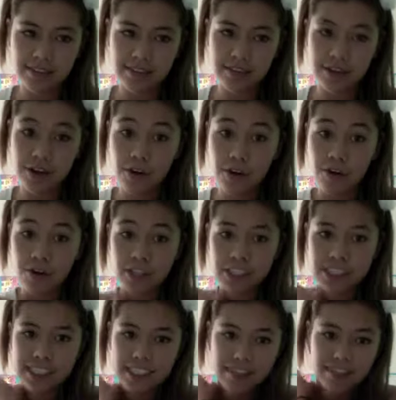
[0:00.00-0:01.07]
go and
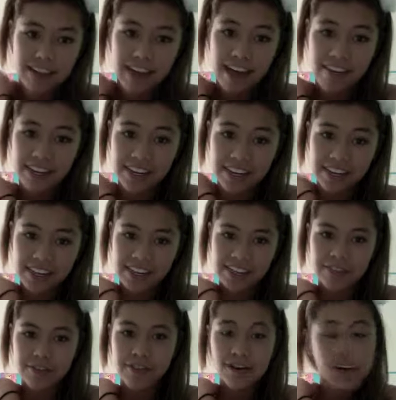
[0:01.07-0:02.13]
see if they have anything
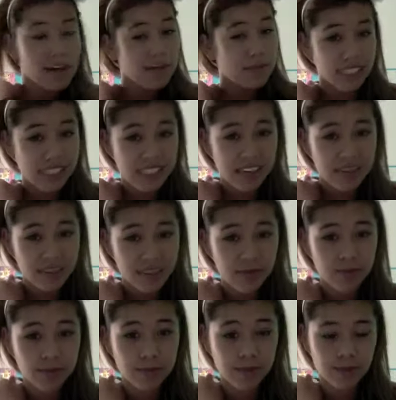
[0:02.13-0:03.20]
cute because they have
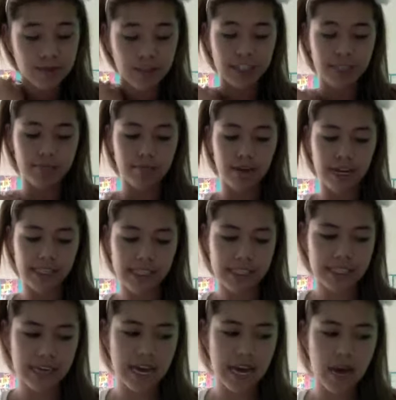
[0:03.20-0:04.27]
some pretty good prices.
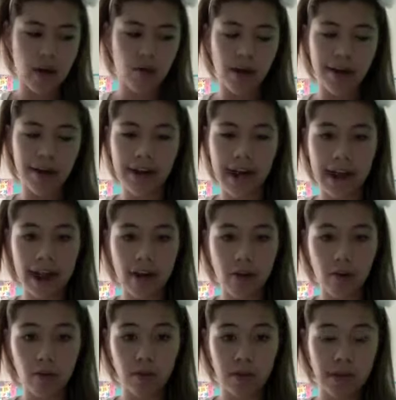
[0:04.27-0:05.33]
Right
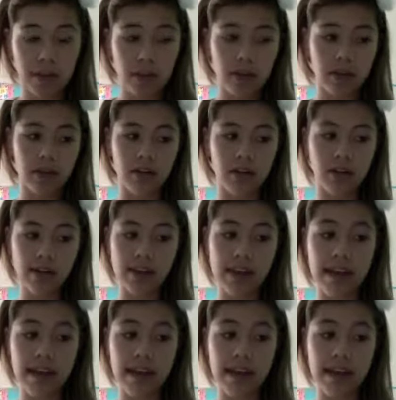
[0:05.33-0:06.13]
now, like they